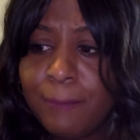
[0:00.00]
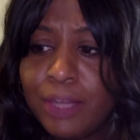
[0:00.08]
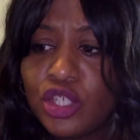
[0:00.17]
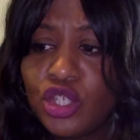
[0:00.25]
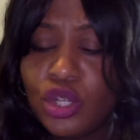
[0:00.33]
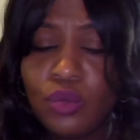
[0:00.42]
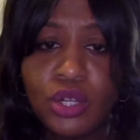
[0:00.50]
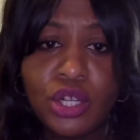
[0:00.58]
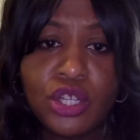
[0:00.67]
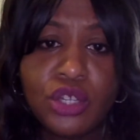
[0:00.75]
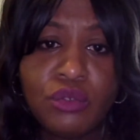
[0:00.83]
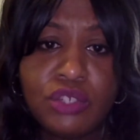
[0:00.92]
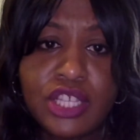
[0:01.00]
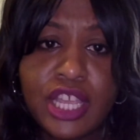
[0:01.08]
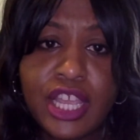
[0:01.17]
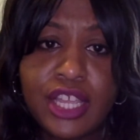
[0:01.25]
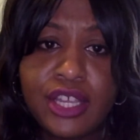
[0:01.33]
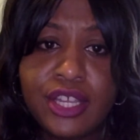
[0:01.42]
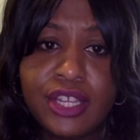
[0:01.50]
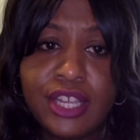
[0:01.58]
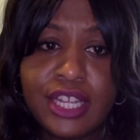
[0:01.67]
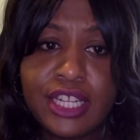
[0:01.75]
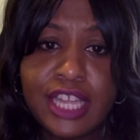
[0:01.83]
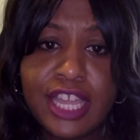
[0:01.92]
Shooter, you said couldn't
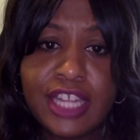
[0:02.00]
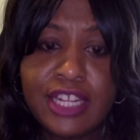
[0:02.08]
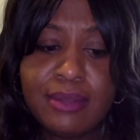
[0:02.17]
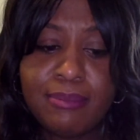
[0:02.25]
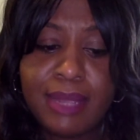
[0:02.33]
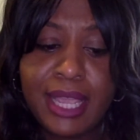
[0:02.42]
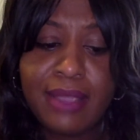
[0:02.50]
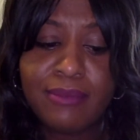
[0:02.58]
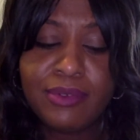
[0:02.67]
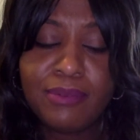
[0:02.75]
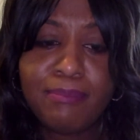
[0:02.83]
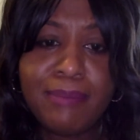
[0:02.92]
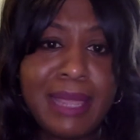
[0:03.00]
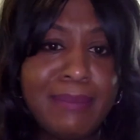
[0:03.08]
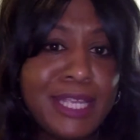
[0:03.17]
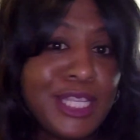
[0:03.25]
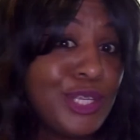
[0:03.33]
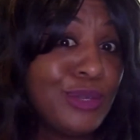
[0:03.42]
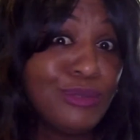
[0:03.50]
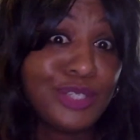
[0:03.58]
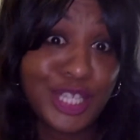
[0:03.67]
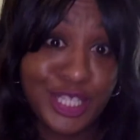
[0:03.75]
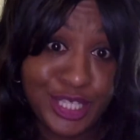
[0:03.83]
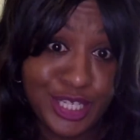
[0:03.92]
get down in the bedroom. Maybe you
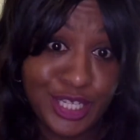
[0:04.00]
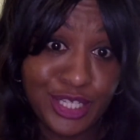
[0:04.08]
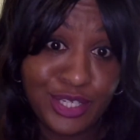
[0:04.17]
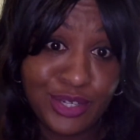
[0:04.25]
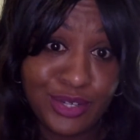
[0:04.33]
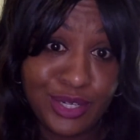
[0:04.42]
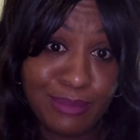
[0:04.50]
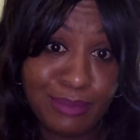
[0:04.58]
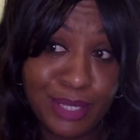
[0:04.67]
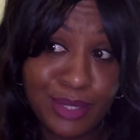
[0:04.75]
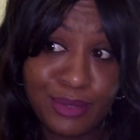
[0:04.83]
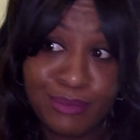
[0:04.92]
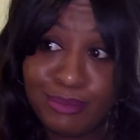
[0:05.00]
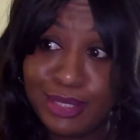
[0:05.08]
just didn't turn him on,